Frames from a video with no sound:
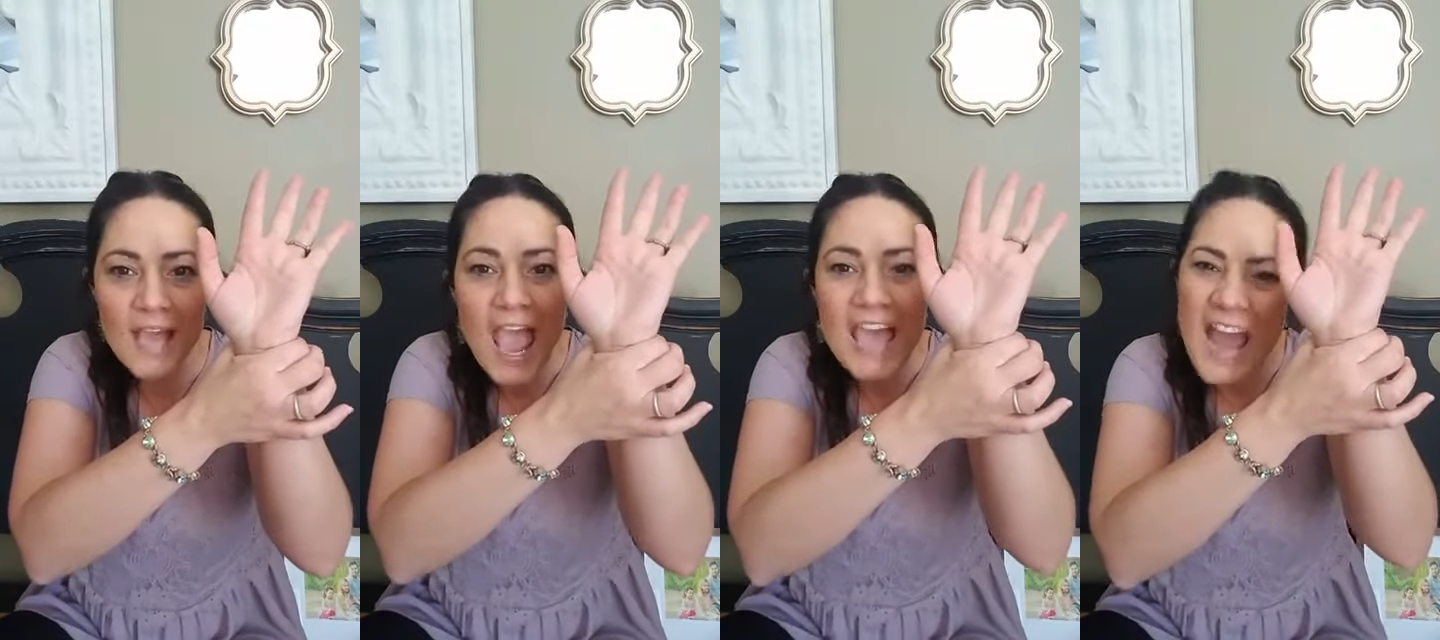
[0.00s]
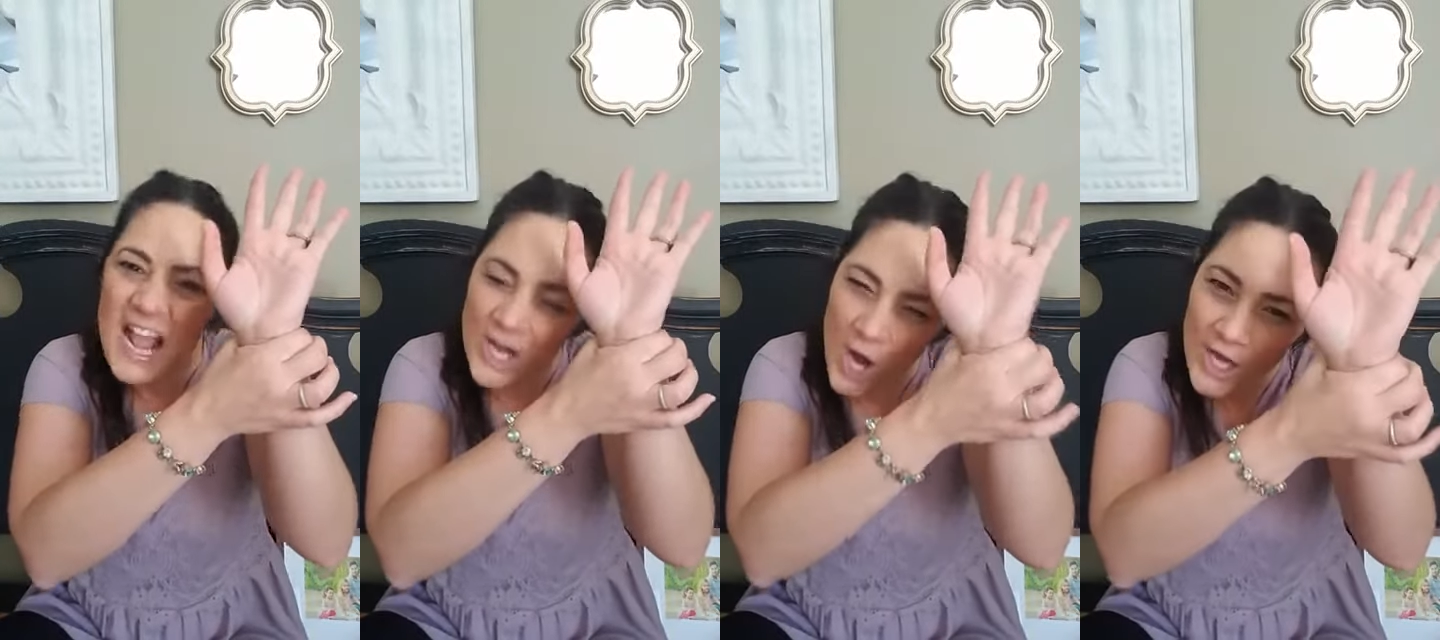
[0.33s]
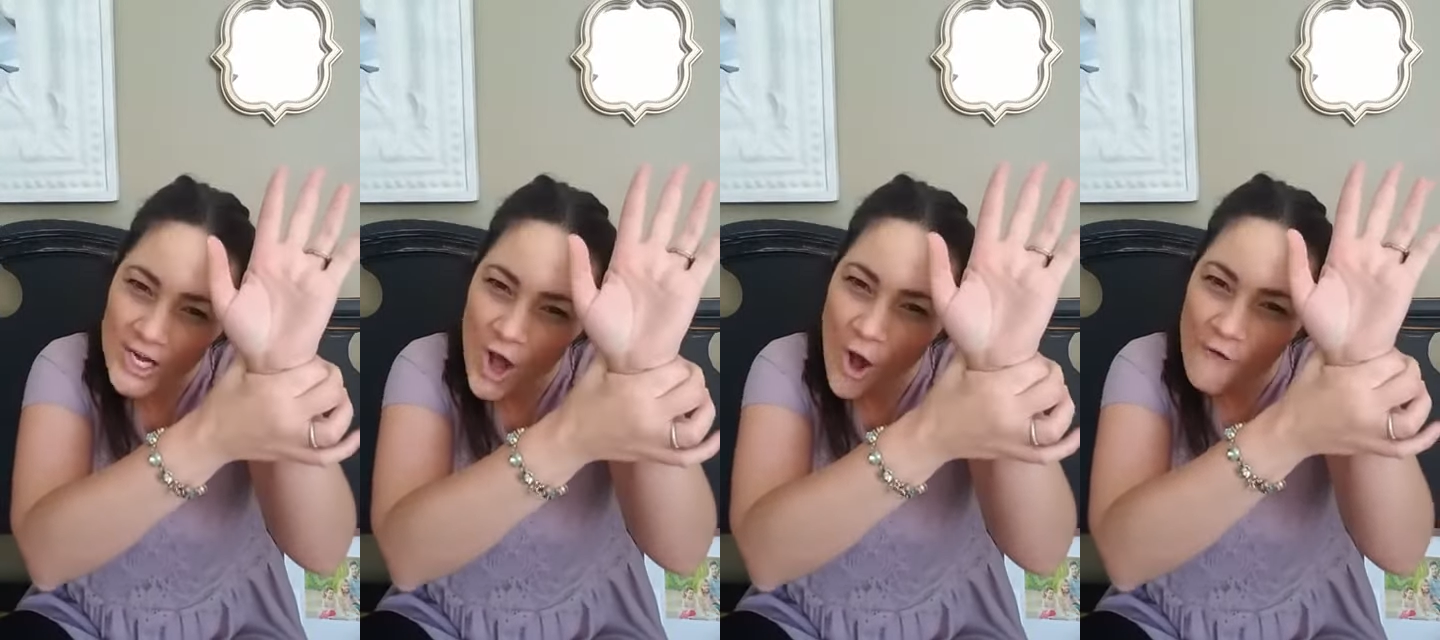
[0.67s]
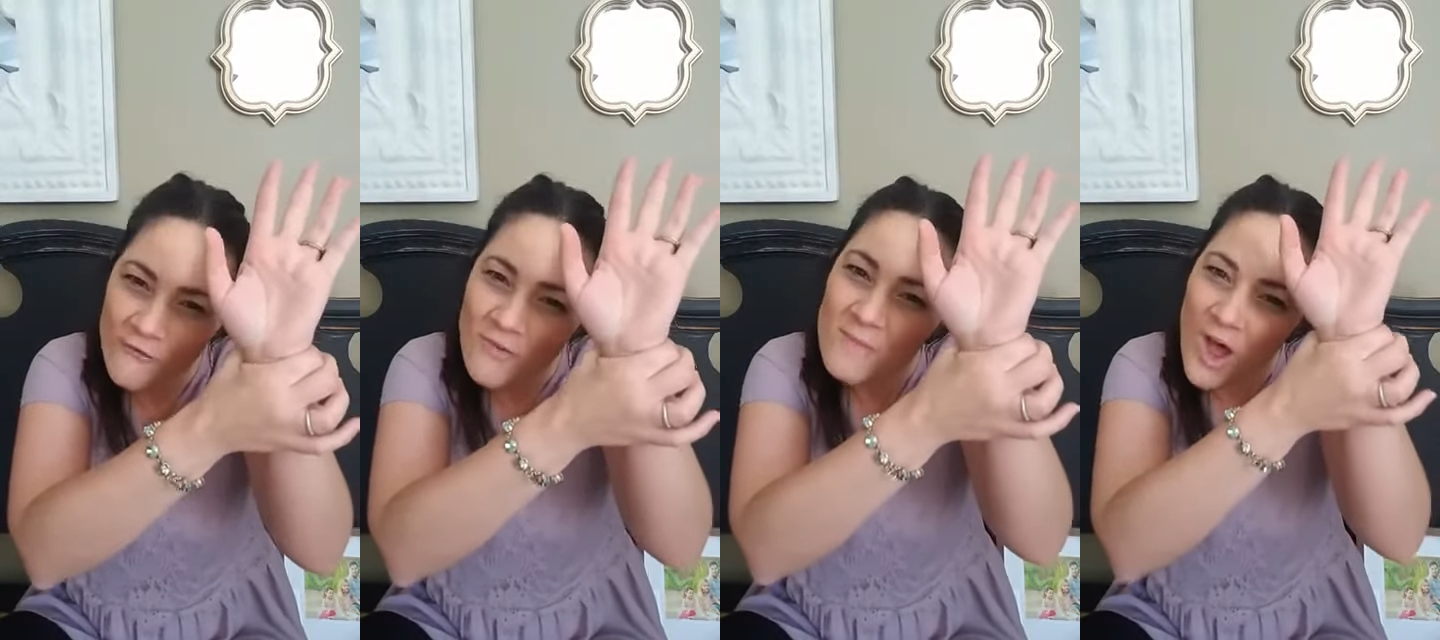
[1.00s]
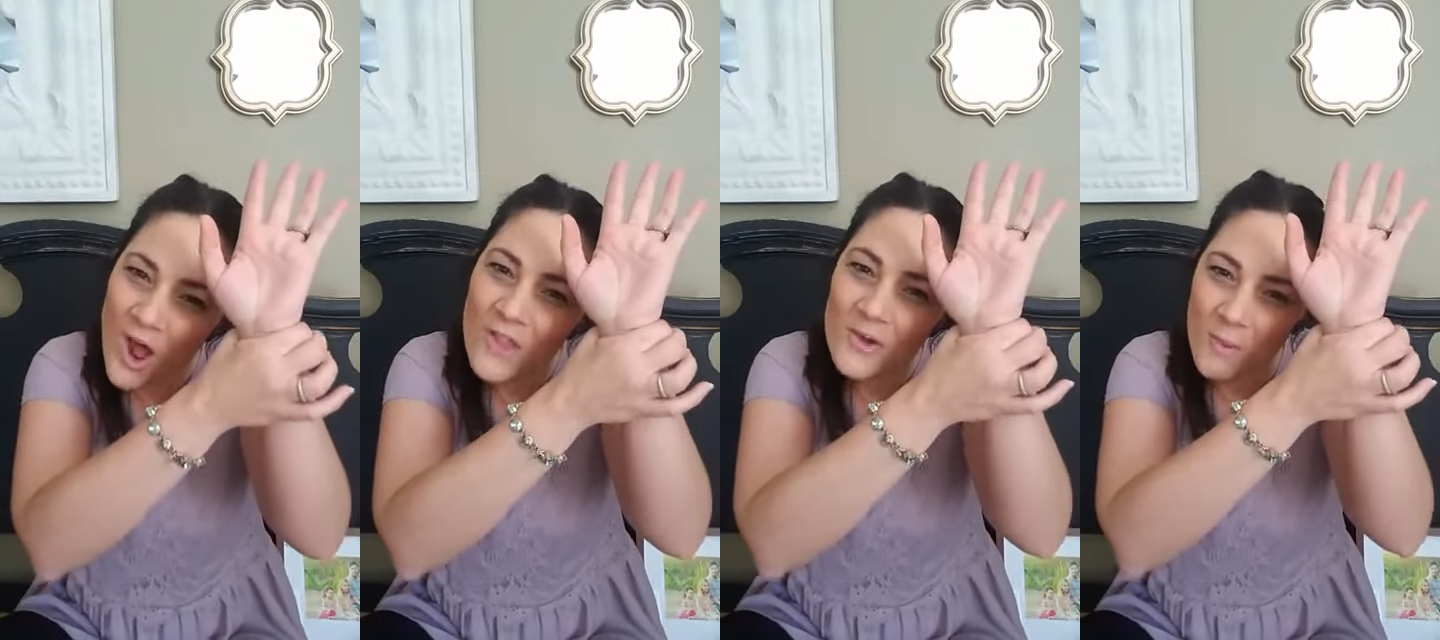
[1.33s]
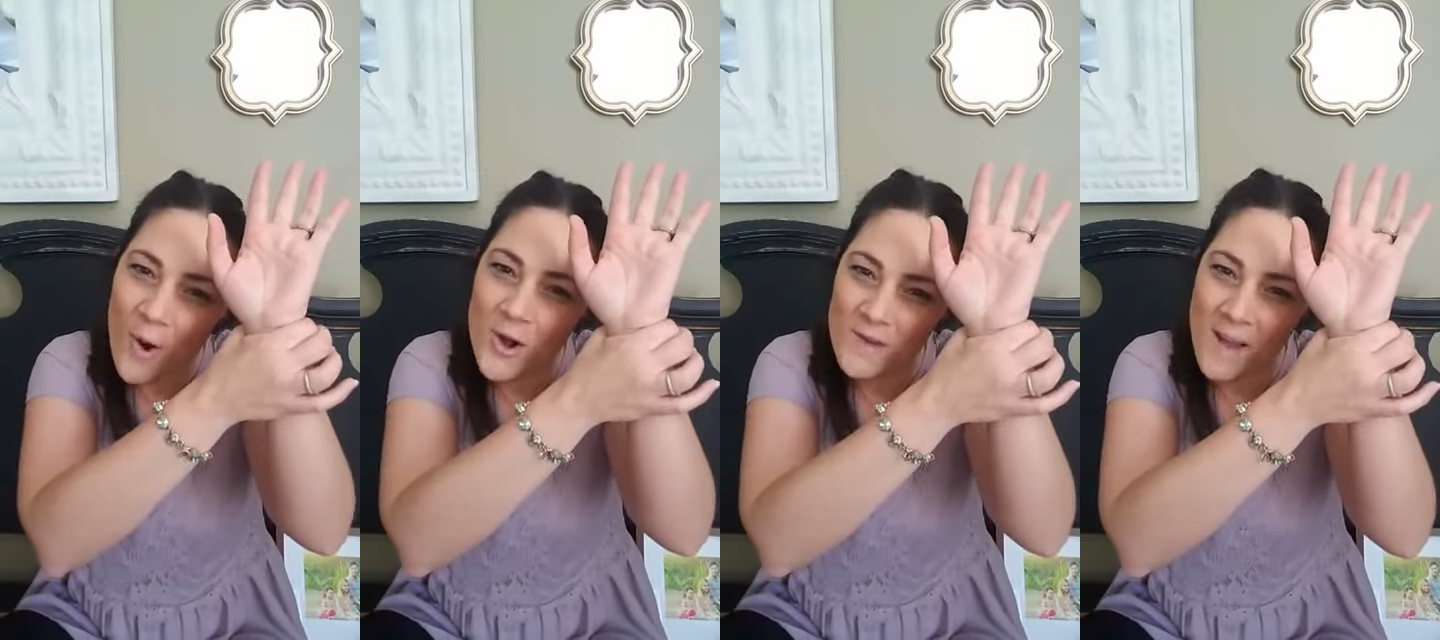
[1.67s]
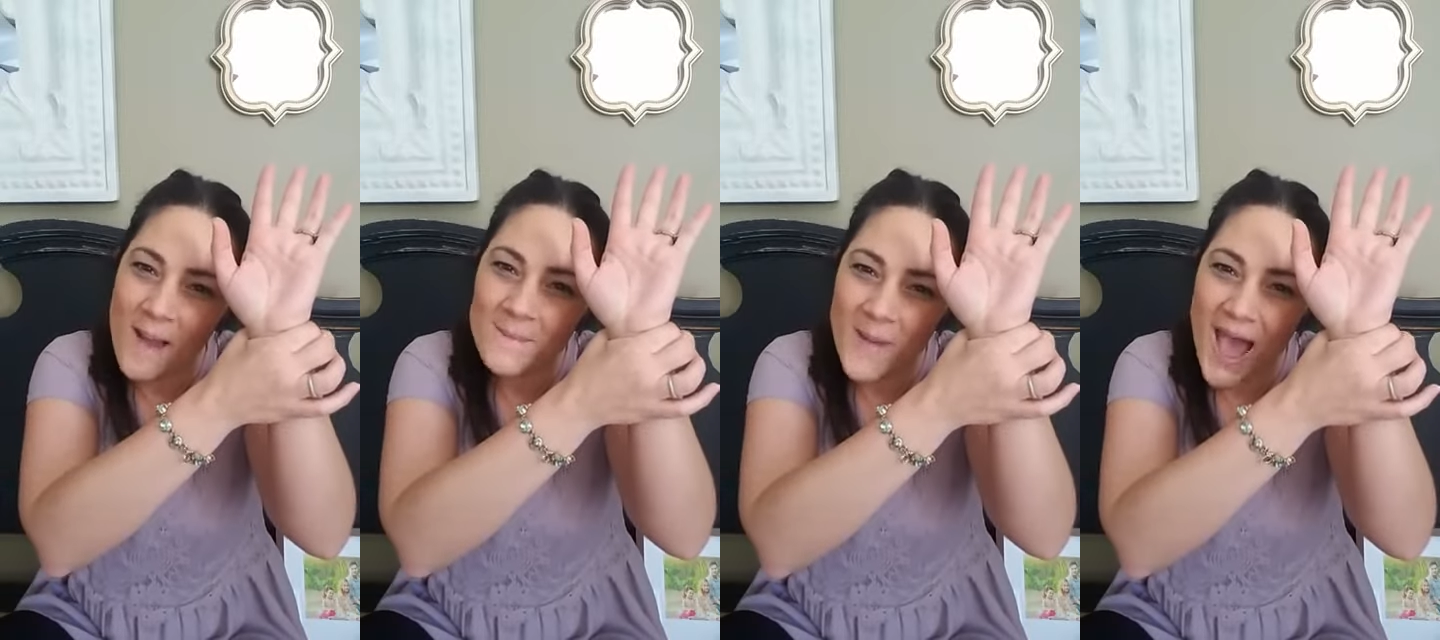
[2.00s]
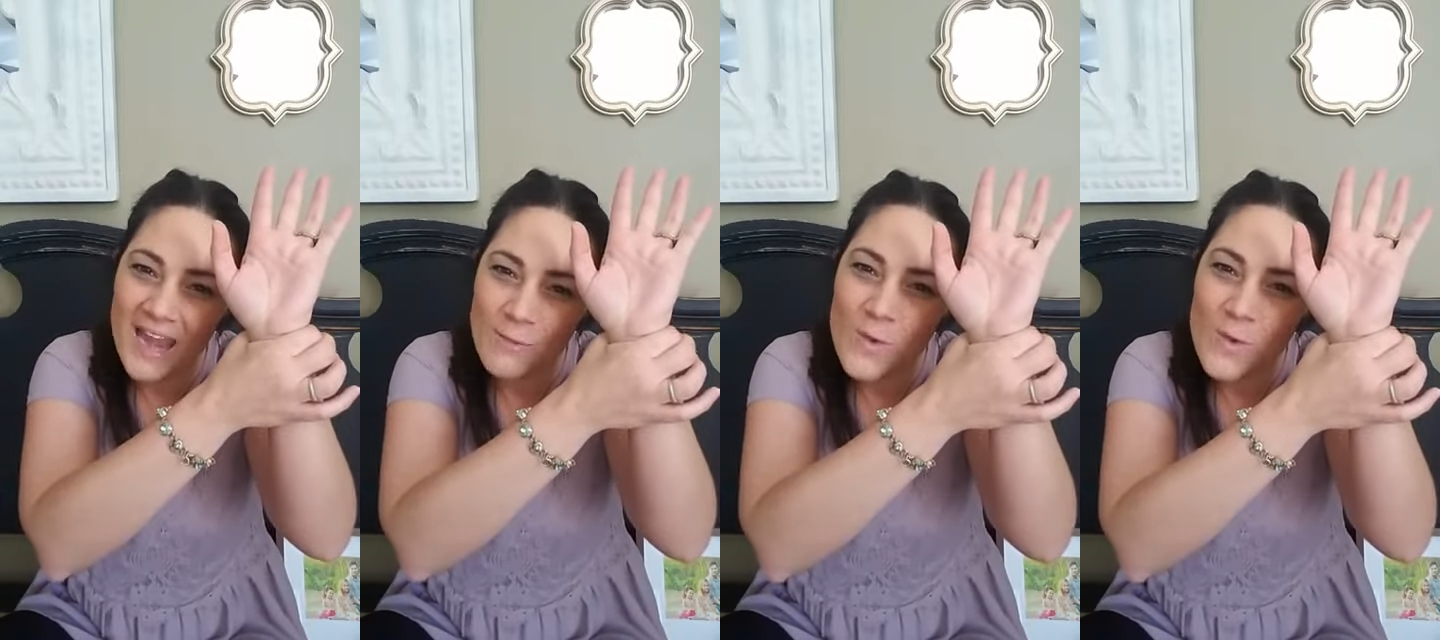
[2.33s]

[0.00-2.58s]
and I cut it off from the other part of my body,